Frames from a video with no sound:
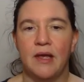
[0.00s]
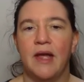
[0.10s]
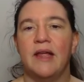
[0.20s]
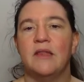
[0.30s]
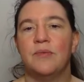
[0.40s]

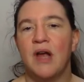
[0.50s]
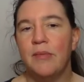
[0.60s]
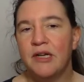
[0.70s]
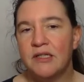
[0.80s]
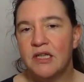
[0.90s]
And the
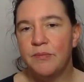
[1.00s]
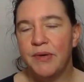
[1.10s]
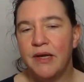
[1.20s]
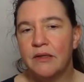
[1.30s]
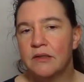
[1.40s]
parameters he
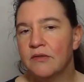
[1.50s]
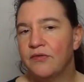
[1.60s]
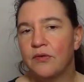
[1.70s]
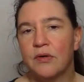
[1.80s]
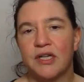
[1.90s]
picked
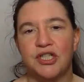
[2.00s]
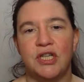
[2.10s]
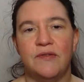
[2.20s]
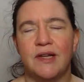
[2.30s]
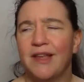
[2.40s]
for
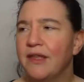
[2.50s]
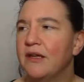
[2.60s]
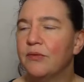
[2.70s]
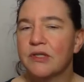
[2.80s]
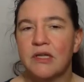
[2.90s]
achieving, I think
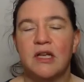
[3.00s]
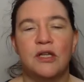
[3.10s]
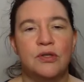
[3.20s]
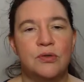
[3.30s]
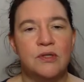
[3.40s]
it was
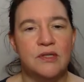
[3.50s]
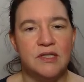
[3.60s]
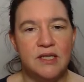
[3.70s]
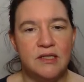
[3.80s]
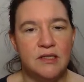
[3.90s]

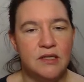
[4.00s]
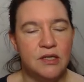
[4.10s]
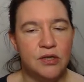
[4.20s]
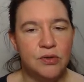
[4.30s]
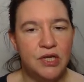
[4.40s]
2⁻60
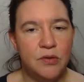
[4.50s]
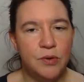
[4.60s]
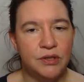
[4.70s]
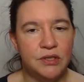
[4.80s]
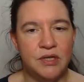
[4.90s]
security he
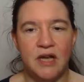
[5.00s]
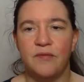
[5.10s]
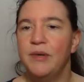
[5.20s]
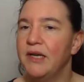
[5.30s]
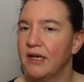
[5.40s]
wanted to have,
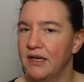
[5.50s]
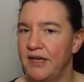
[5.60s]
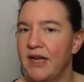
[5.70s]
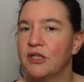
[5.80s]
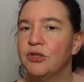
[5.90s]
meaning an
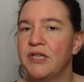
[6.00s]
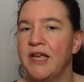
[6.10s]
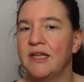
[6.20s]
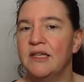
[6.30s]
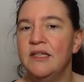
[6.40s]
attacker should
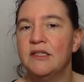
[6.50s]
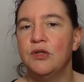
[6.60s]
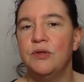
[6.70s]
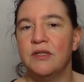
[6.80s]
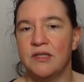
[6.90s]
take at least
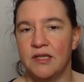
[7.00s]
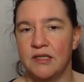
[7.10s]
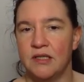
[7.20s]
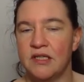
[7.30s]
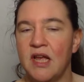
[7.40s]
2⁻60
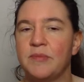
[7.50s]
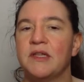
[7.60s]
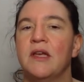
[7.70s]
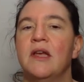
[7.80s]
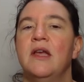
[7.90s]
steps.
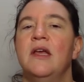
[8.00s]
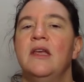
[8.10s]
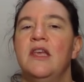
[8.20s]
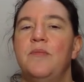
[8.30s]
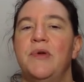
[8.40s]

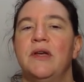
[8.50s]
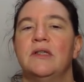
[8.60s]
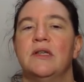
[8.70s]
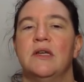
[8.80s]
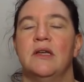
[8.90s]
He
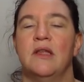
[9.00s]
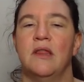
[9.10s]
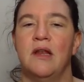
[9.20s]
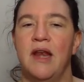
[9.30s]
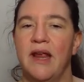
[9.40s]
picked
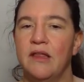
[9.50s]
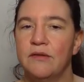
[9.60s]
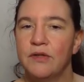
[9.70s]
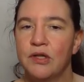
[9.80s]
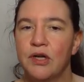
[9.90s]
the length of
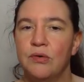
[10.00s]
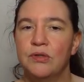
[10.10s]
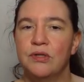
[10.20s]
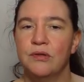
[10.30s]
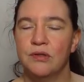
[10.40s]
the code,
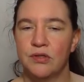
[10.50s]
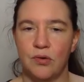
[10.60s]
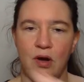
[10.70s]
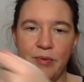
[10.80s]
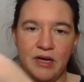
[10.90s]
so
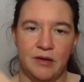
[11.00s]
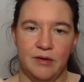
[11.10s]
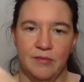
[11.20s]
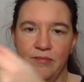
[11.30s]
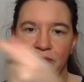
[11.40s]
how many
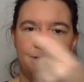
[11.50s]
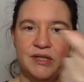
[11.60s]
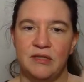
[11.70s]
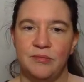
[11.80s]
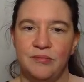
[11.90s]

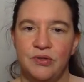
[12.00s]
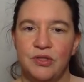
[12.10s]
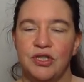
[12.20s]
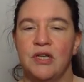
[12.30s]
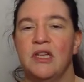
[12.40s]
bits
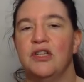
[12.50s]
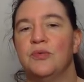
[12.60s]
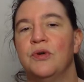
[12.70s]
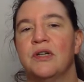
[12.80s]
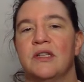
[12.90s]
position in each
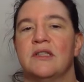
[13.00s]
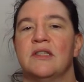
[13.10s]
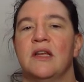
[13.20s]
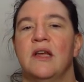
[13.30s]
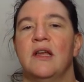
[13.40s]
word, it's
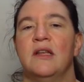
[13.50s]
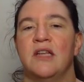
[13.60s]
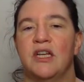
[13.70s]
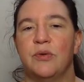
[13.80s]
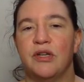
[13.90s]

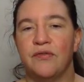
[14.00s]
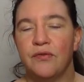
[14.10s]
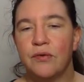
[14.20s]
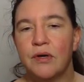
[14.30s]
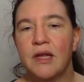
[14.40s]

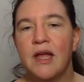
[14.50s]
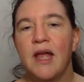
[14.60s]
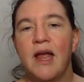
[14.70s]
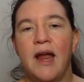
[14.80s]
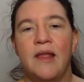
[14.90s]
1024.
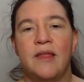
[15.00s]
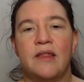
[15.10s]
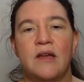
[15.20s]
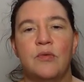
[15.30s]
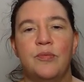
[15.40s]
And then
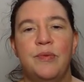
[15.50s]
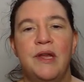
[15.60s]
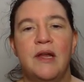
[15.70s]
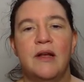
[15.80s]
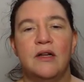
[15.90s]
there would
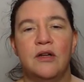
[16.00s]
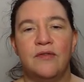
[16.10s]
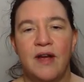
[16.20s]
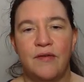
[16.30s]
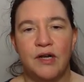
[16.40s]
be
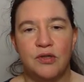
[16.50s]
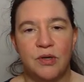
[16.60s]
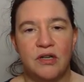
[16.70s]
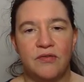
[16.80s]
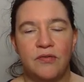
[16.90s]

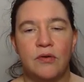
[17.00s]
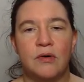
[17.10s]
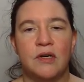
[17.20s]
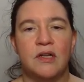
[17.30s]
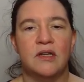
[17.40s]

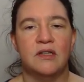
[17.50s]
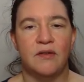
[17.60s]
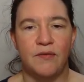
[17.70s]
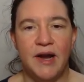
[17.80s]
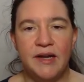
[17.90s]
524
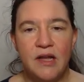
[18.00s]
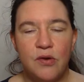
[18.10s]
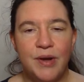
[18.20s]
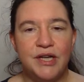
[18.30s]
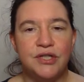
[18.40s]
defining
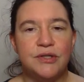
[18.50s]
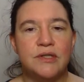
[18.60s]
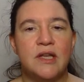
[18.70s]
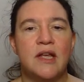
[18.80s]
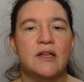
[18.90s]

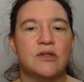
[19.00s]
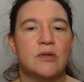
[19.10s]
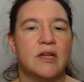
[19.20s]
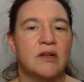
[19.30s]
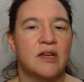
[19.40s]
equations, so
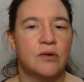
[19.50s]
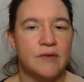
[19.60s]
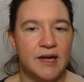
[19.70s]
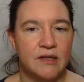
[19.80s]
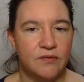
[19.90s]
they can
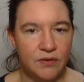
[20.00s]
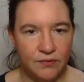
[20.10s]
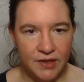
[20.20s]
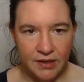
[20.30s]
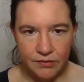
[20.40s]
correct
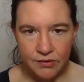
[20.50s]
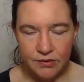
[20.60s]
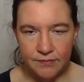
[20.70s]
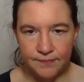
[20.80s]
50 errors.